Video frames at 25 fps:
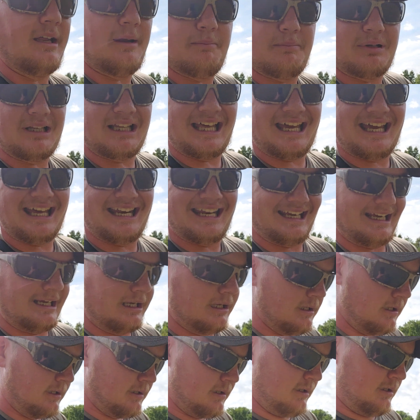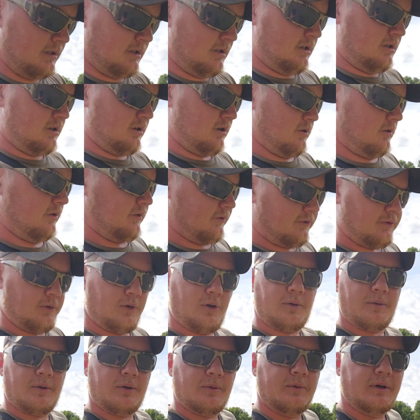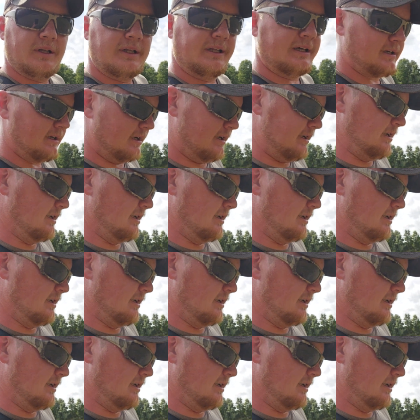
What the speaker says: and planning going forward with it.